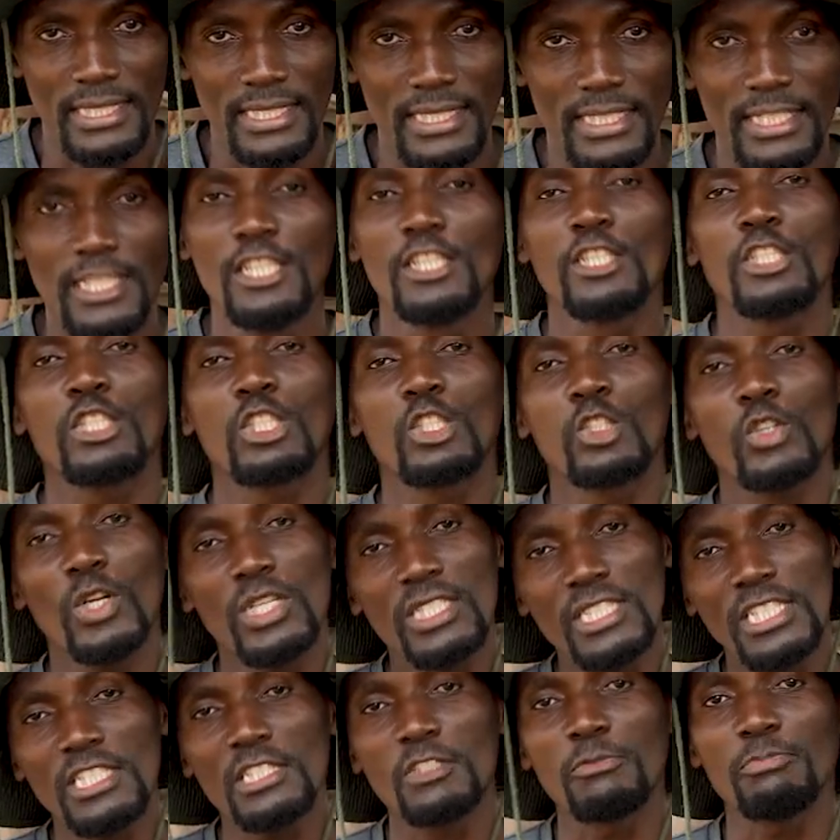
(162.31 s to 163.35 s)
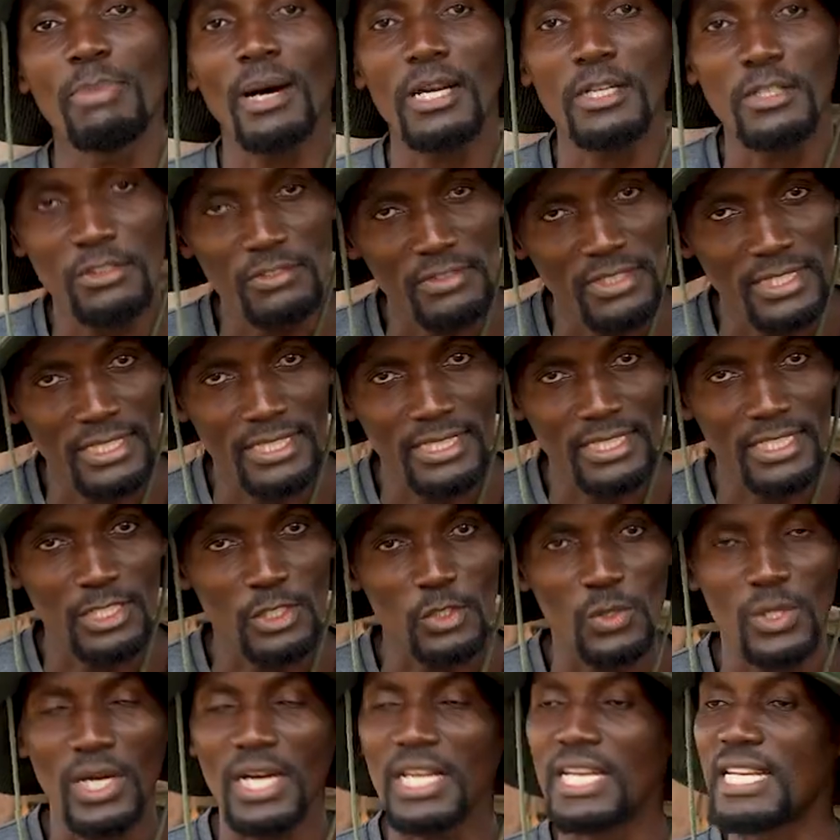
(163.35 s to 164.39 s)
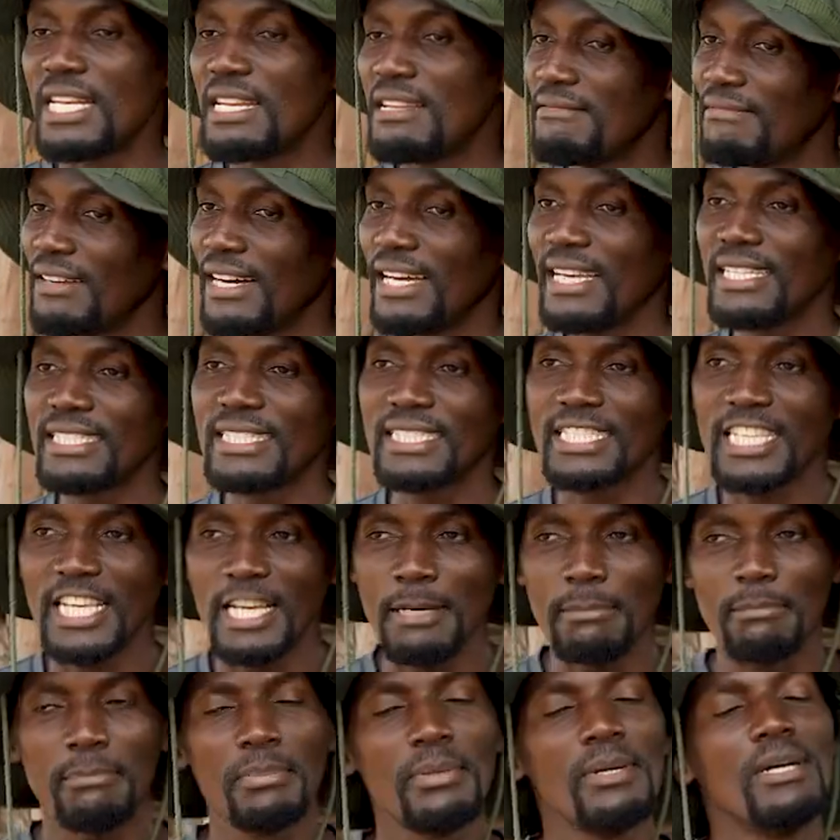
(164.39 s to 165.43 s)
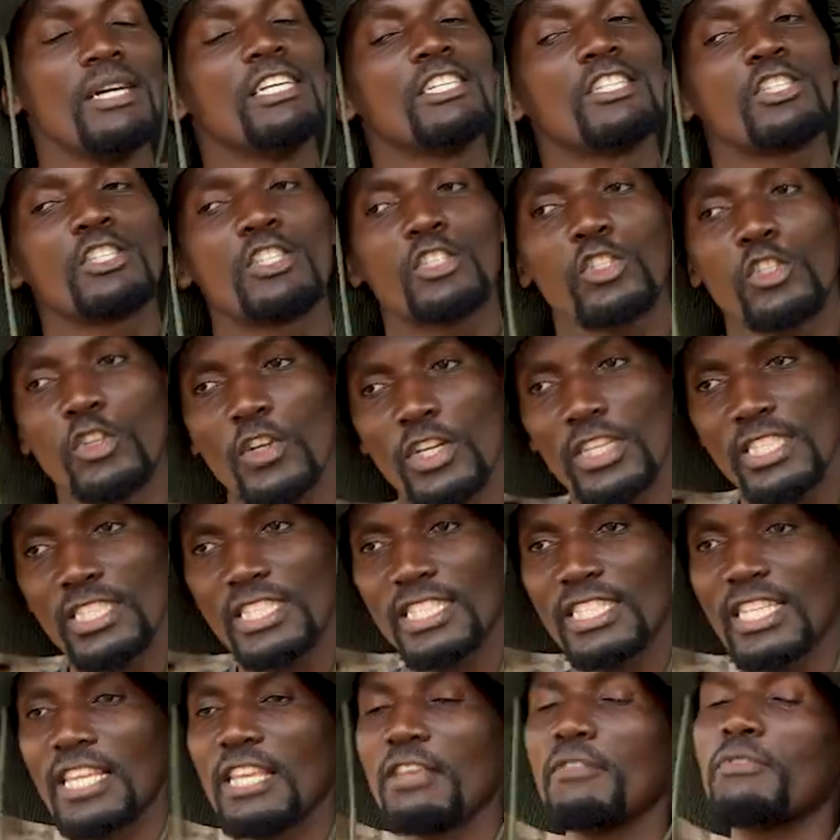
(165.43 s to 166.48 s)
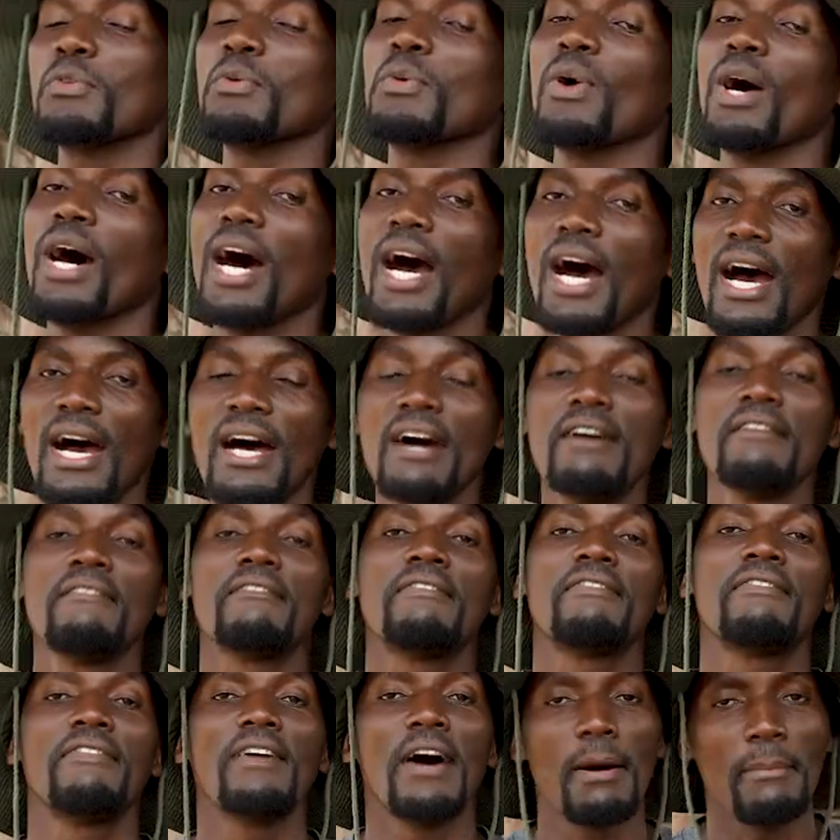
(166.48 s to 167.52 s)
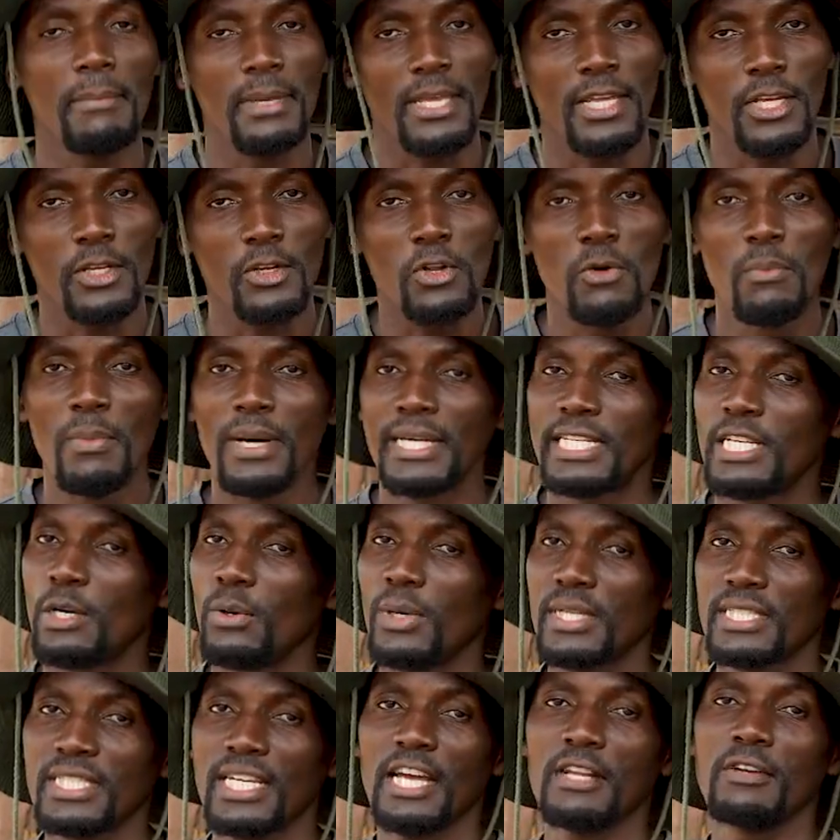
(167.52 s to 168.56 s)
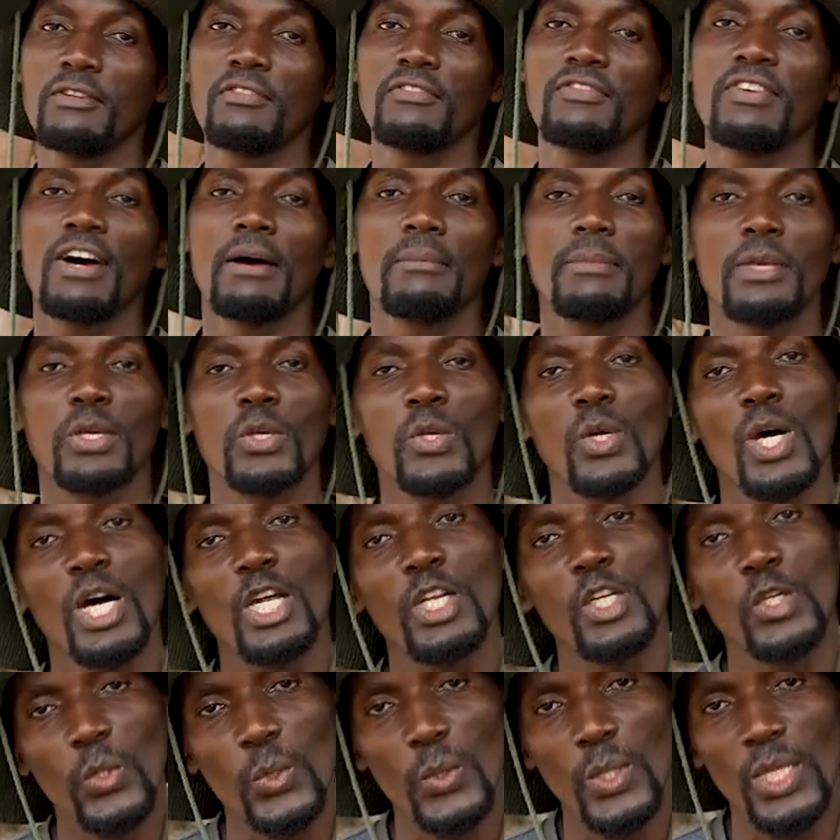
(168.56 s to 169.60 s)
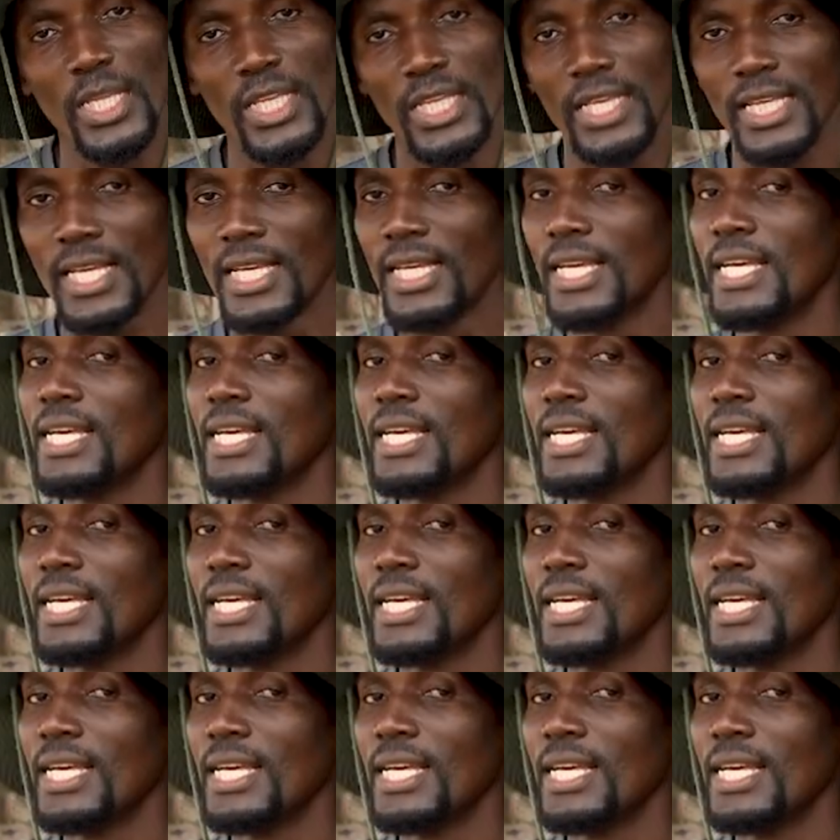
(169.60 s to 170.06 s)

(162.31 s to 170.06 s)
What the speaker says: Stress is part of it. You can never escape stress if you are farming, no matter what kind of farming you are doing.